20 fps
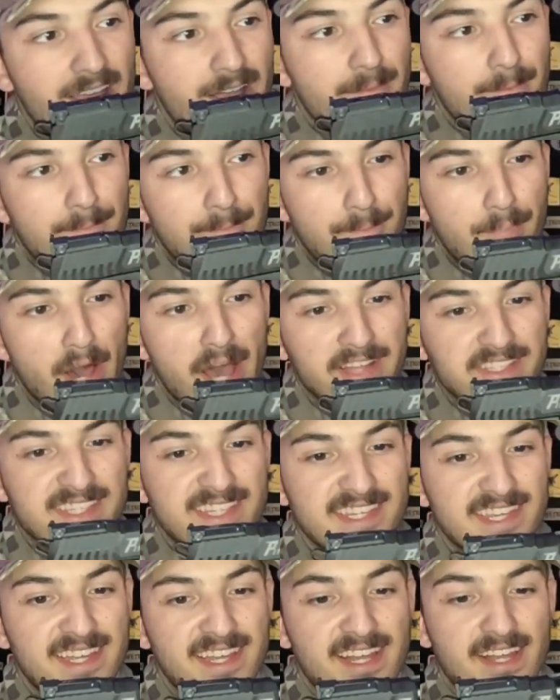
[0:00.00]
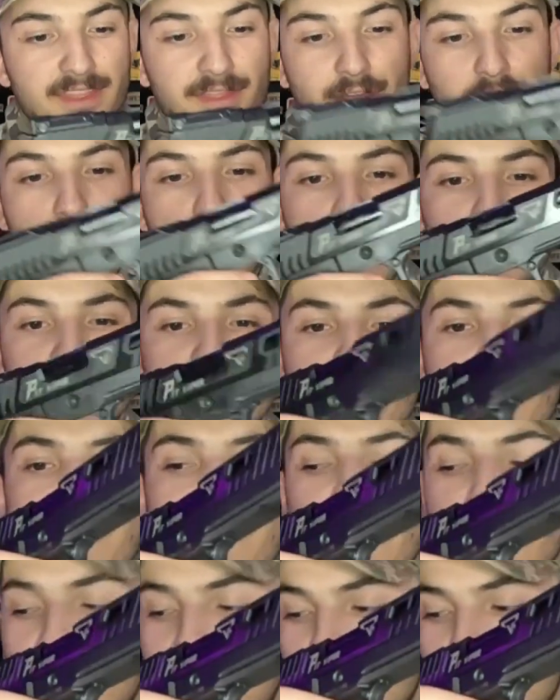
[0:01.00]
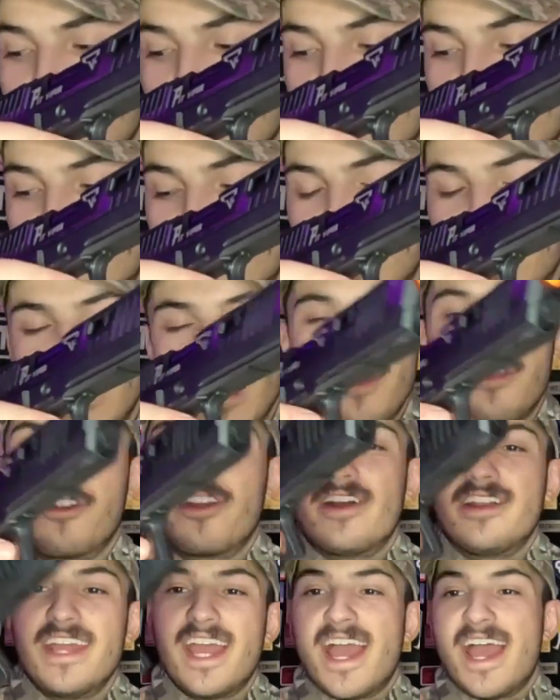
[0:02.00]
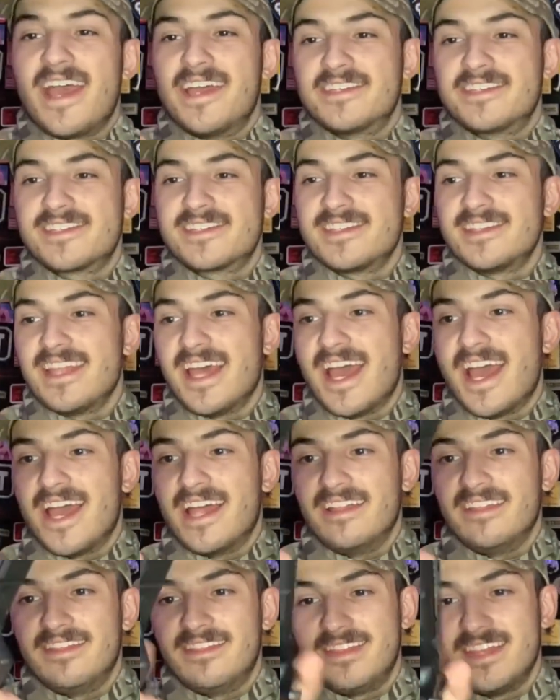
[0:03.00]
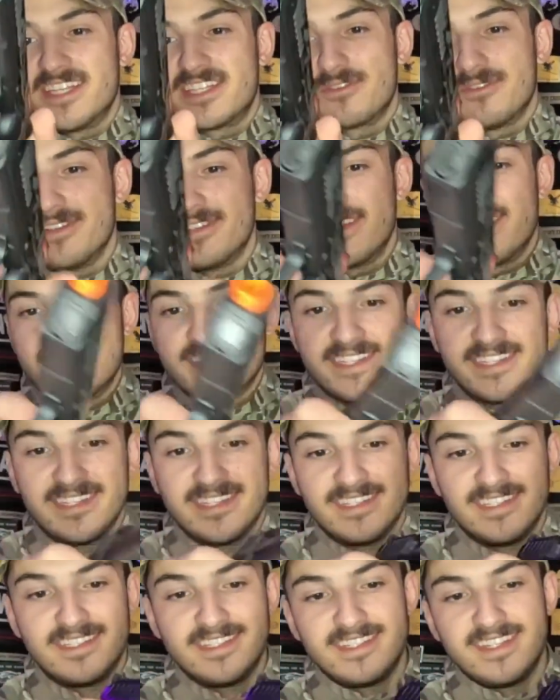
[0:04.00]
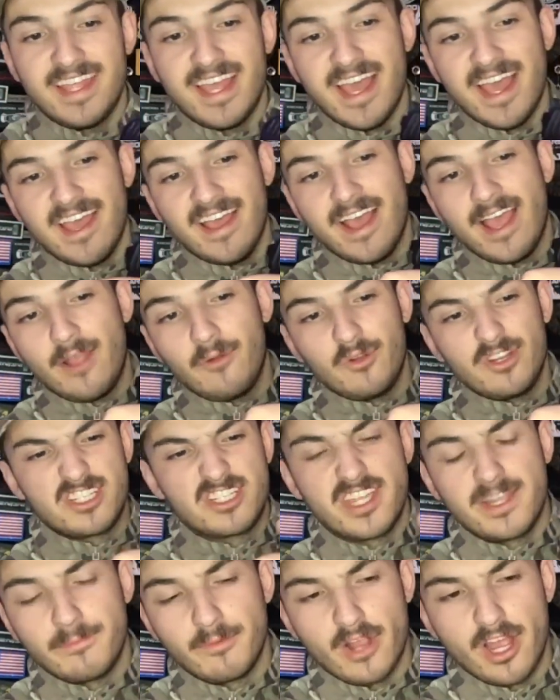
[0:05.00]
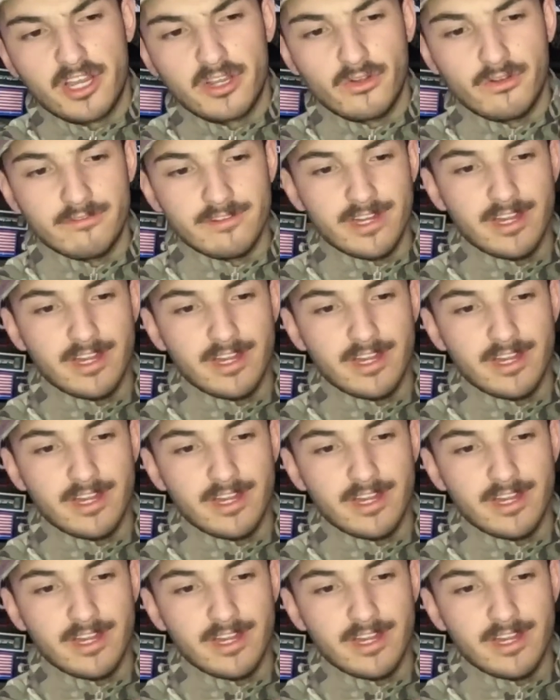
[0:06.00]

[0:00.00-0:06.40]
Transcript: but there are some features that the other gun has that this one doesn't, that I wish they brought over.